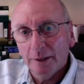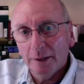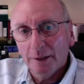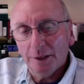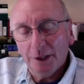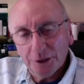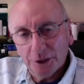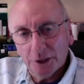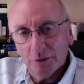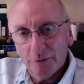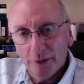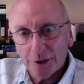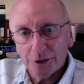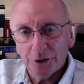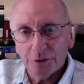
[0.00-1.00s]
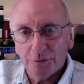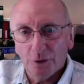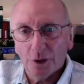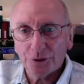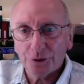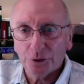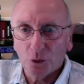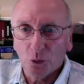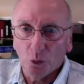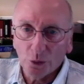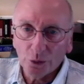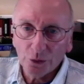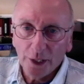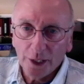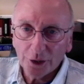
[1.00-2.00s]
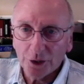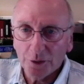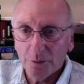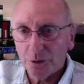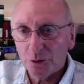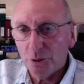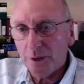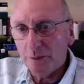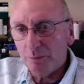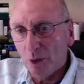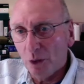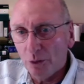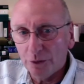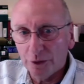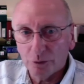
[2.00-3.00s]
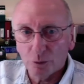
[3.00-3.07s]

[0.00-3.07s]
These innovations fostered coordination between boat and